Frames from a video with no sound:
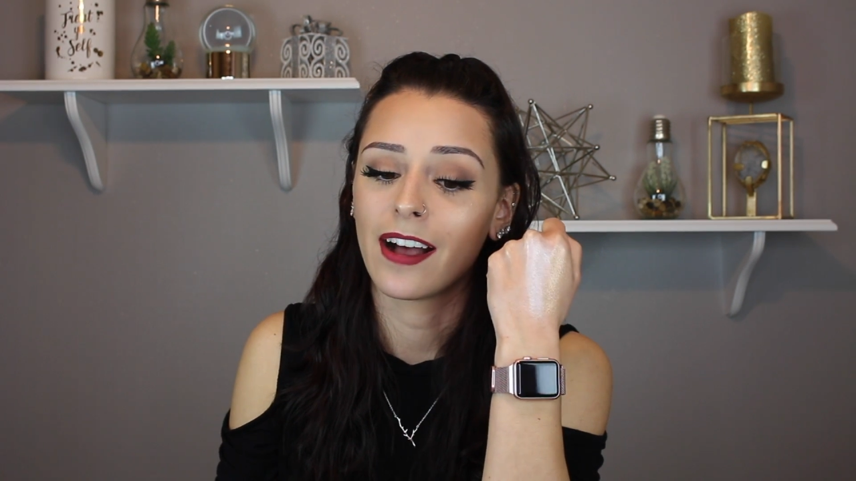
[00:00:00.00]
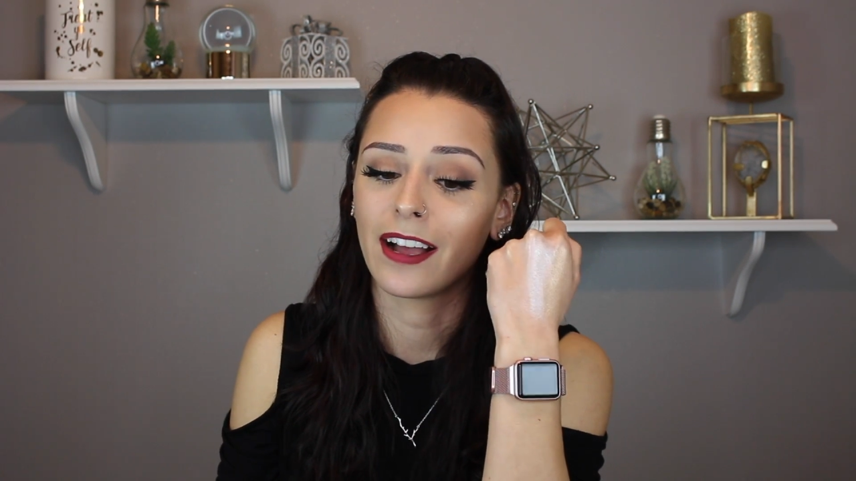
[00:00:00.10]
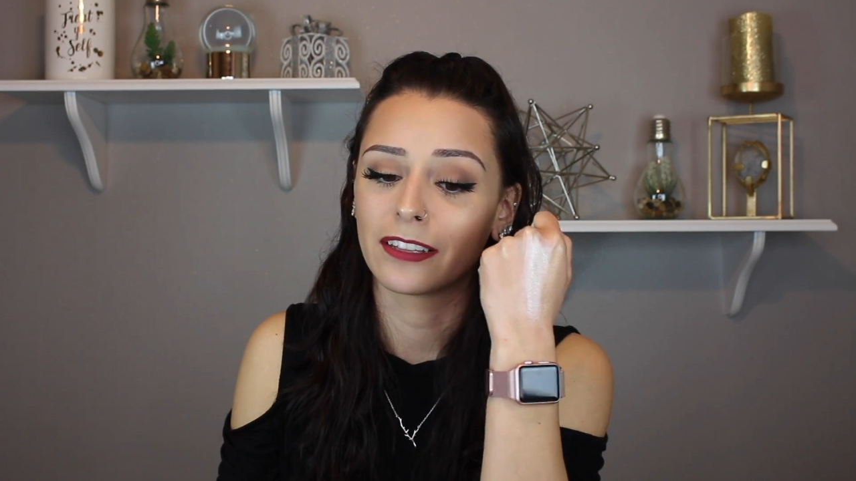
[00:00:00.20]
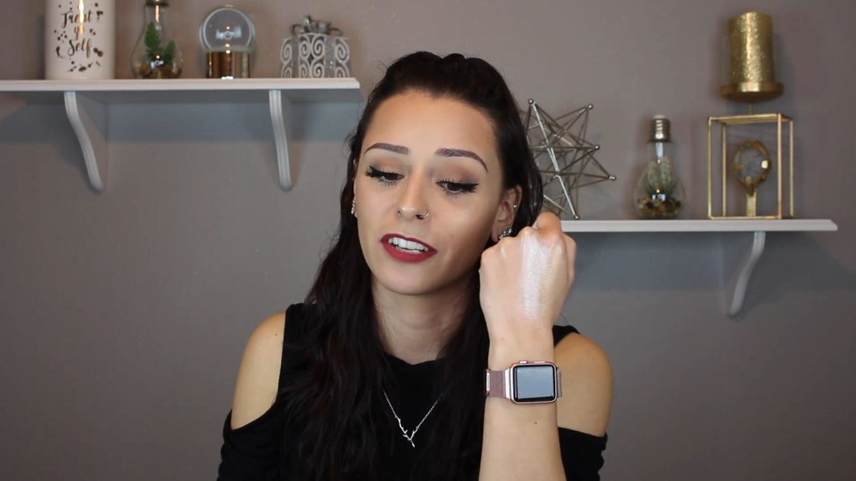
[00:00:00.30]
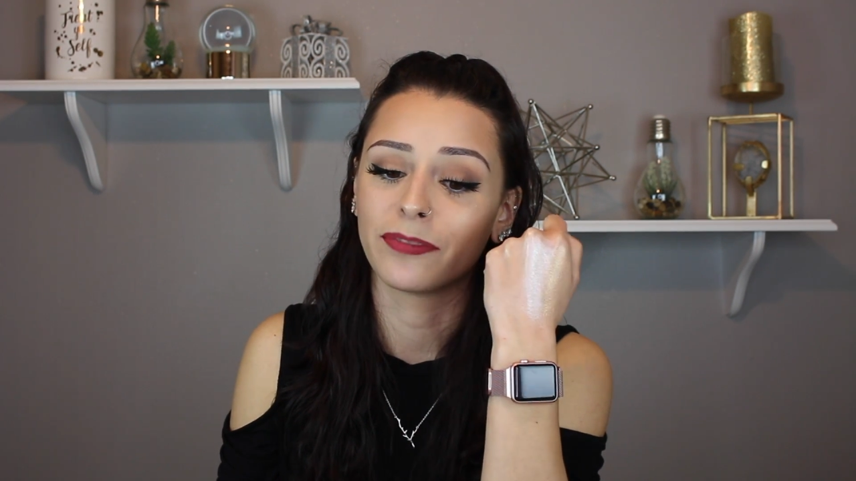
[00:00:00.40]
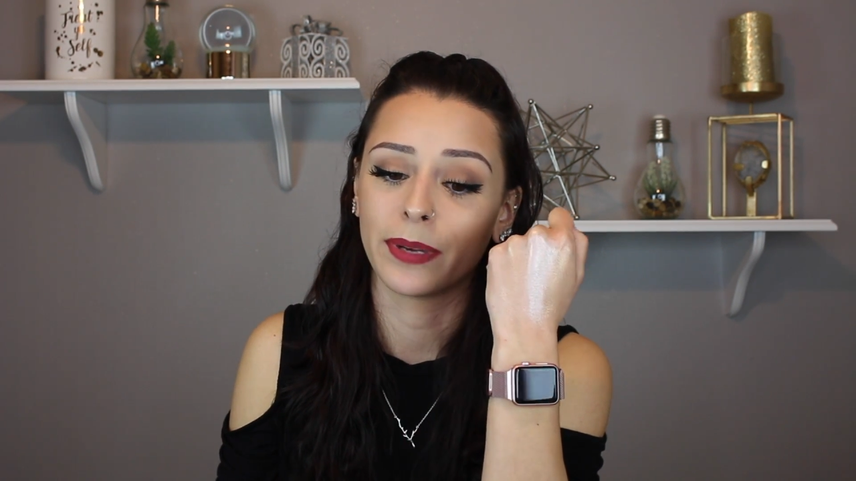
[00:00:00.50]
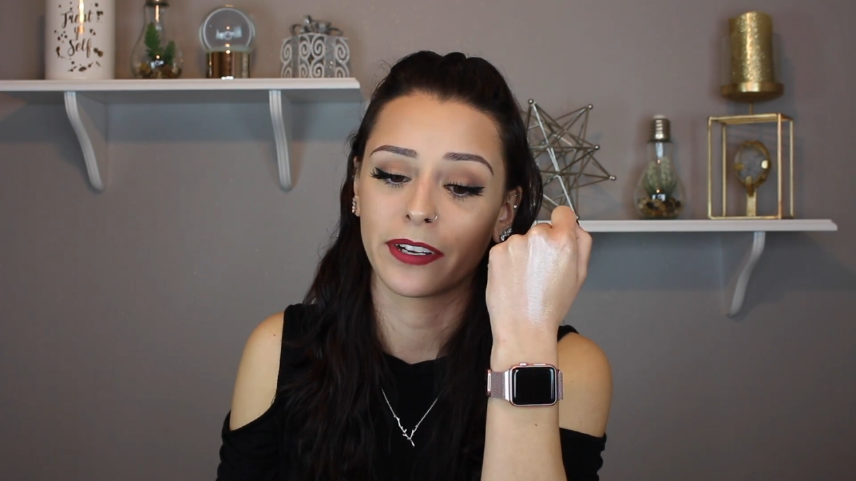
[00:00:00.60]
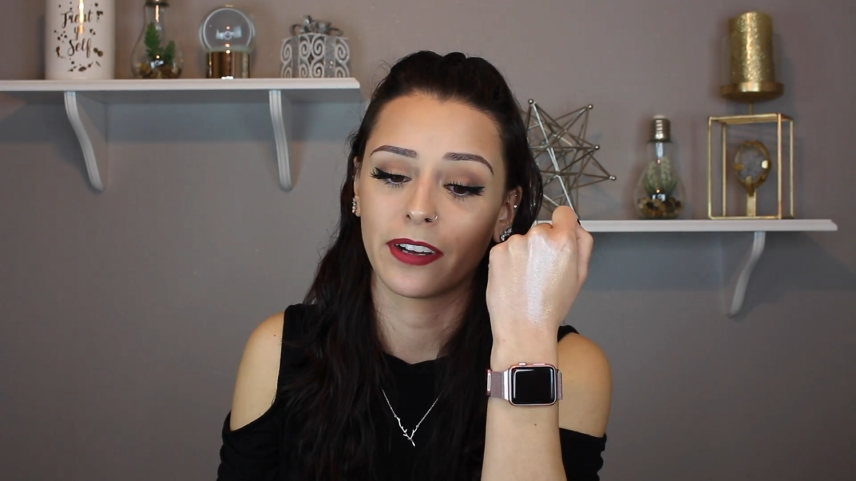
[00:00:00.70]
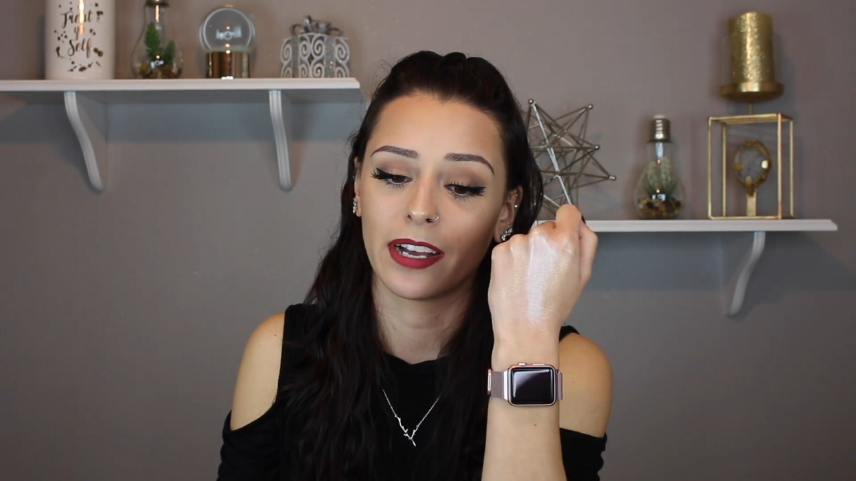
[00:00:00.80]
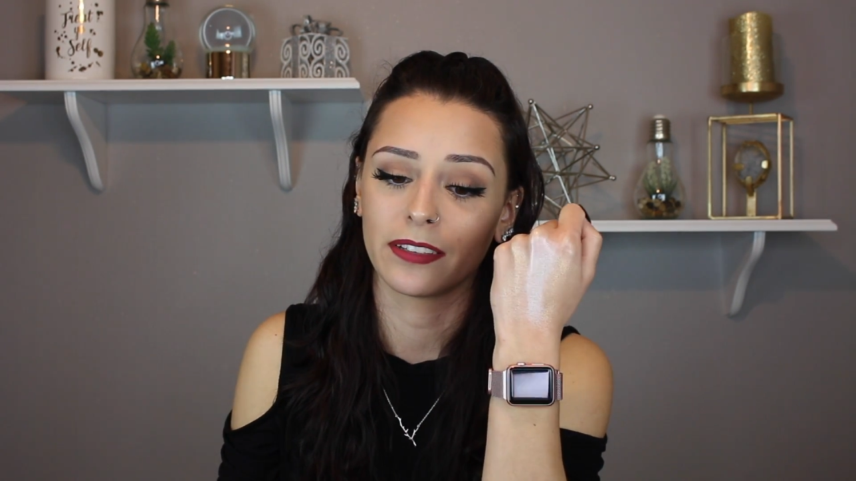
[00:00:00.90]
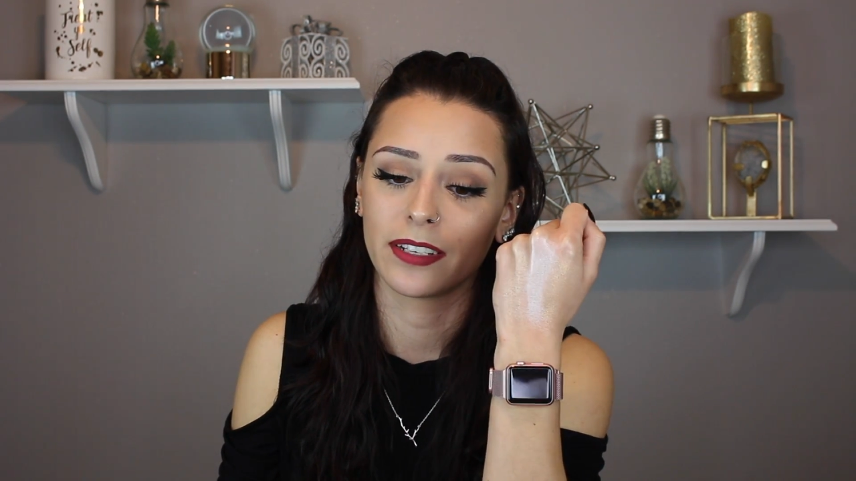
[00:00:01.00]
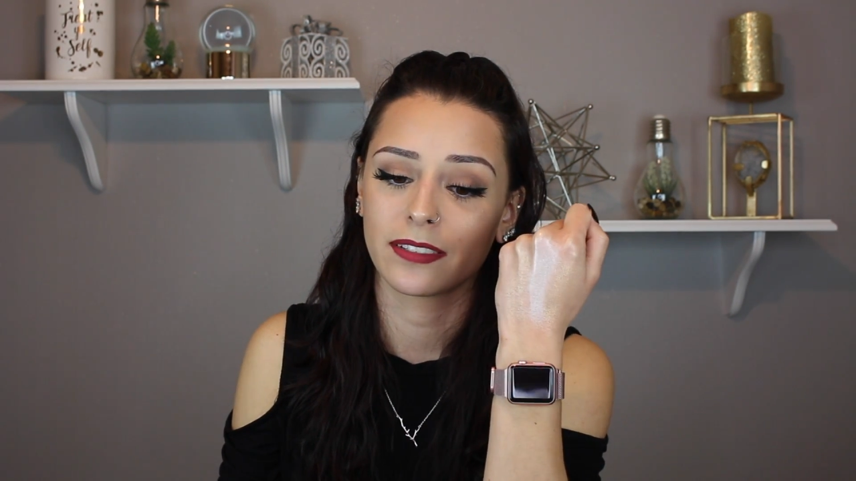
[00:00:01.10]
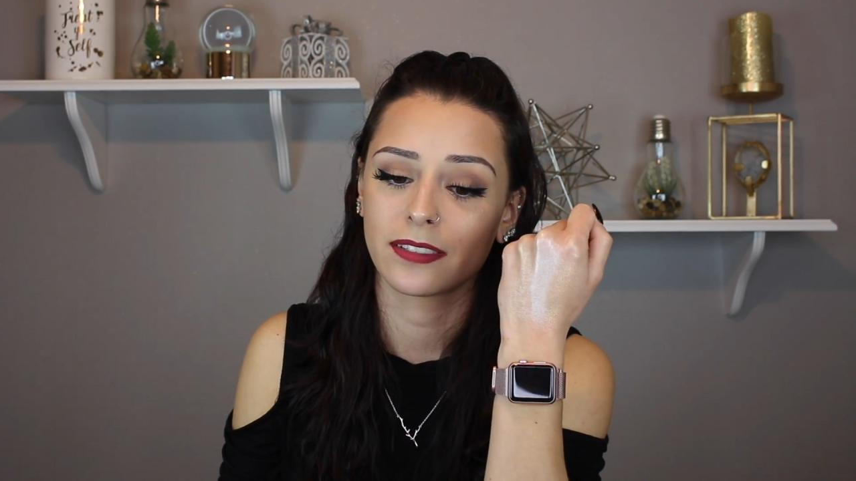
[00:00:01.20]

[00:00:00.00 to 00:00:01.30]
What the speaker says: I love BECCA highlights.